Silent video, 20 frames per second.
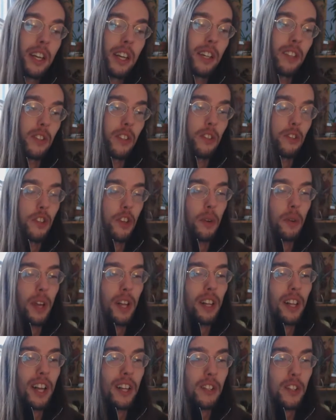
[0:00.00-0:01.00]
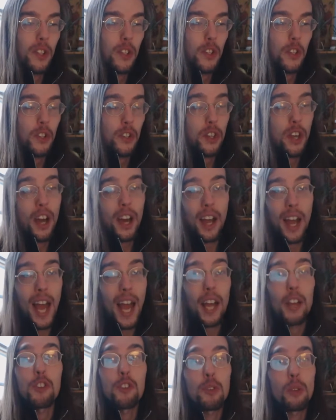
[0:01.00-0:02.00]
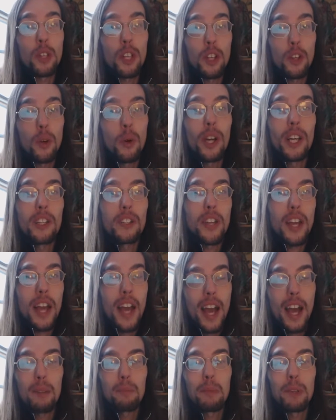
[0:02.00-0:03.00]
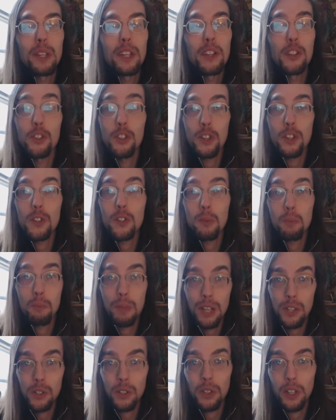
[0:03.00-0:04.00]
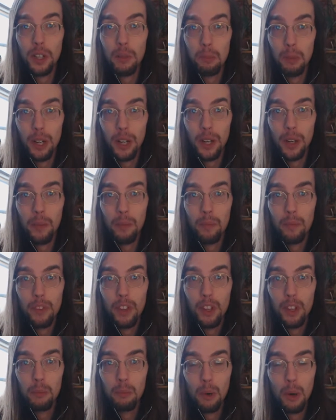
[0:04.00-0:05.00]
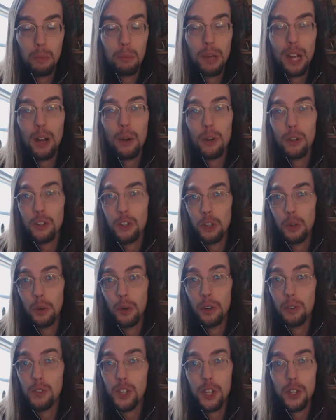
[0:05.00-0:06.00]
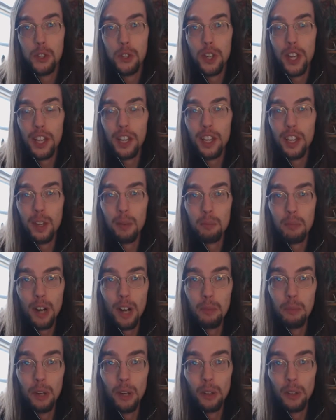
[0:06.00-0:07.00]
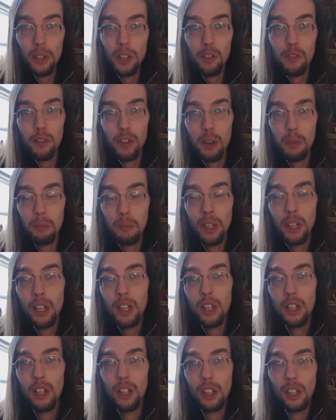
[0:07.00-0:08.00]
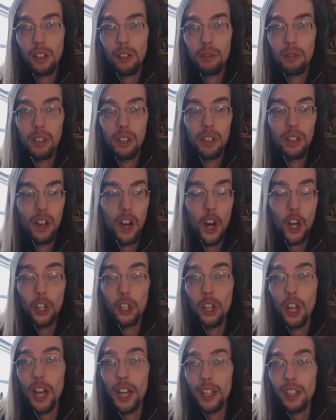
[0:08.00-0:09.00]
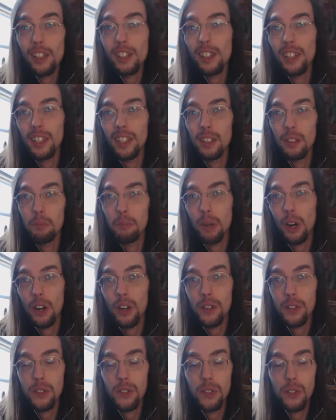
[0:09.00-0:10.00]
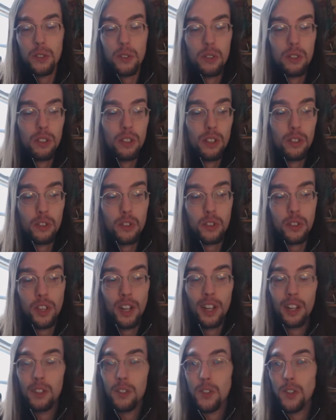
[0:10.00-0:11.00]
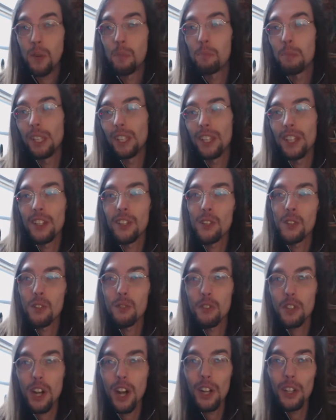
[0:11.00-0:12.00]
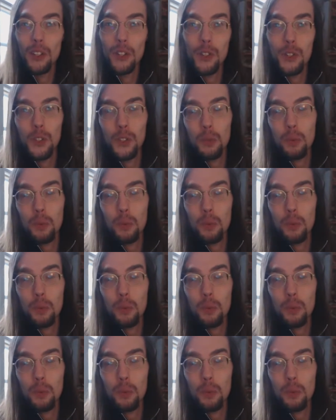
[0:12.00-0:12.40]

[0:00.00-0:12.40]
is that she realizes it's not actually going to happen and she's embezzling money. More power to her. She's taking it primarily from hardline Clinton partisans. She's gotten some millions of dollars